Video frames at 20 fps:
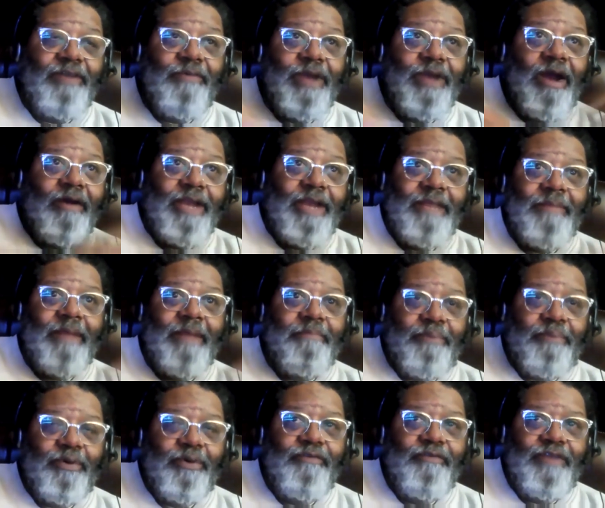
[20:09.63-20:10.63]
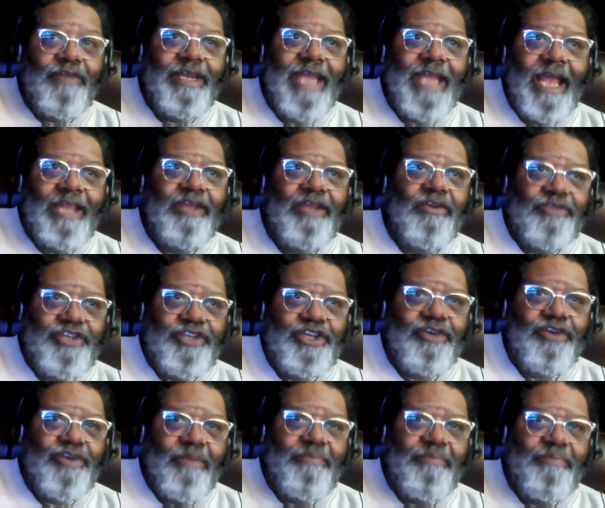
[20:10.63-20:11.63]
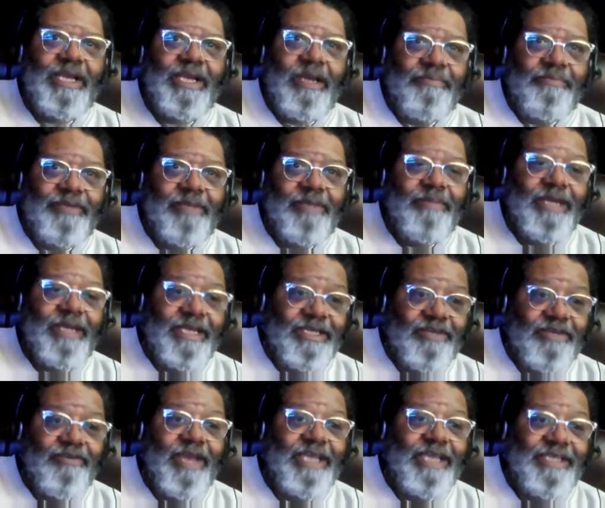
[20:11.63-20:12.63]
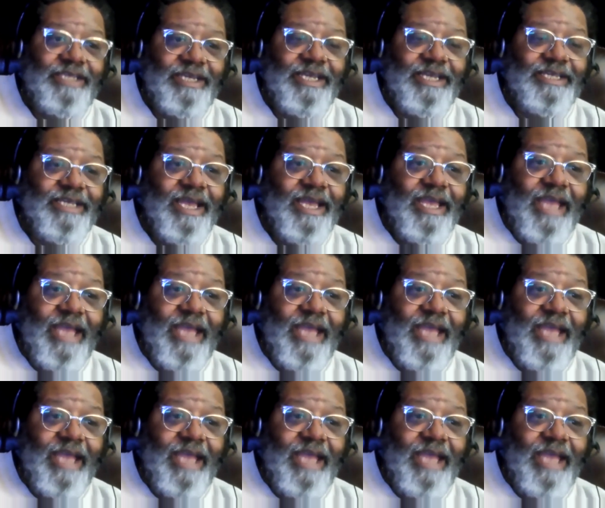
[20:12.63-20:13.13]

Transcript: We already been proven that little children pick up some of this craziness